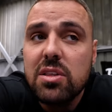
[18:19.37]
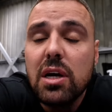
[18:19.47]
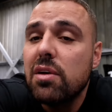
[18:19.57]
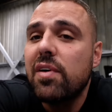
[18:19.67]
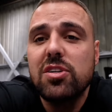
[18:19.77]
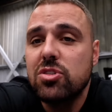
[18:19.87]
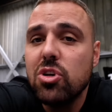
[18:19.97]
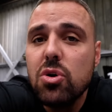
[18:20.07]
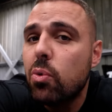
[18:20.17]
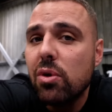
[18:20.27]
none of us
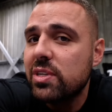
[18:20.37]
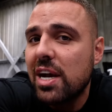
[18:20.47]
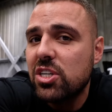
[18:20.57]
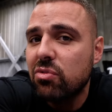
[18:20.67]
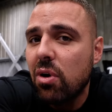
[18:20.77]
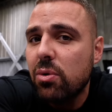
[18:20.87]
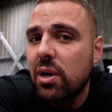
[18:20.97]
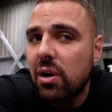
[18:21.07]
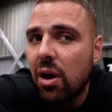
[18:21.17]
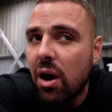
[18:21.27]
knew what was actually wrong
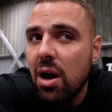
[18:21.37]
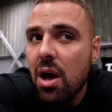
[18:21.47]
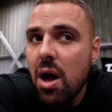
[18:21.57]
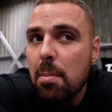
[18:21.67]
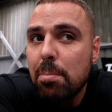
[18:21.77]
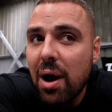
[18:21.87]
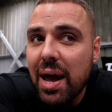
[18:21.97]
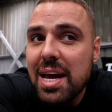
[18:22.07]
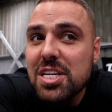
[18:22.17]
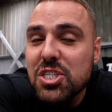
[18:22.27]
with the car, but
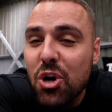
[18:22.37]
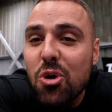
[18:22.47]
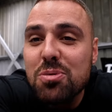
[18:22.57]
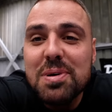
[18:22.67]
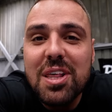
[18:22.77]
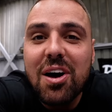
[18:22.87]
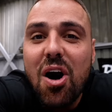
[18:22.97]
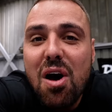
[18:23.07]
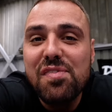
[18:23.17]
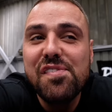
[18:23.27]
he sold me the
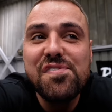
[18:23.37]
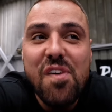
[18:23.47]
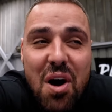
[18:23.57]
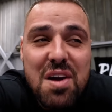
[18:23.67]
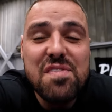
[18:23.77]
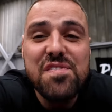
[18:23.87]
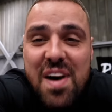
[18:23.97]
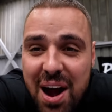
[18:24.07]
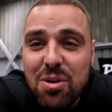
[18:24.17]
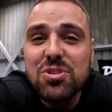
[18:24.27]
car for five
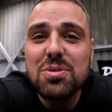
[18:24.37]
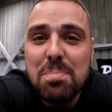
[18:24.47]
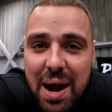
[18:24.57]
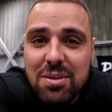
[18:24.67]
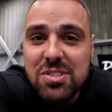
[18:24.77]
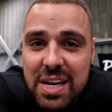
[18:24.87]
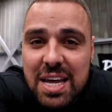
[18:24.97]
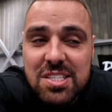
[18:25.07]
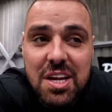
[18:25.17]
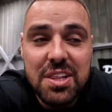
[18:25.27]
thousand pounds
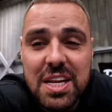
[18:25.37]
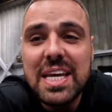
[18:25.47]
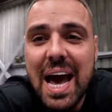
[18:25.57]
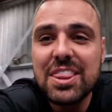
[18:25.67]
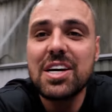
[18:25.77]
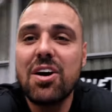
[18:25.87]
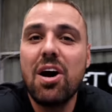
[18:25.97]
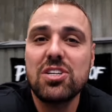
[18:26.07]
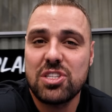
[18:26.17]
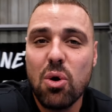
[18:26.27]
less than he had the
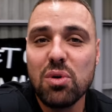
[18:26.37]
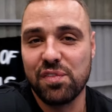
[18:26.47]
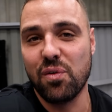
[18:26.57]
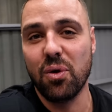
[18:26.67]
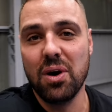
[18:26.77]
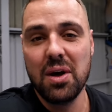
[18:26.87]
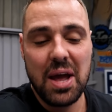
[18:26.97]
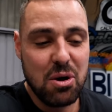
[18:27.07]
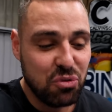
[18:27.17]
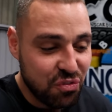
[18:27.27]
car sold for. He was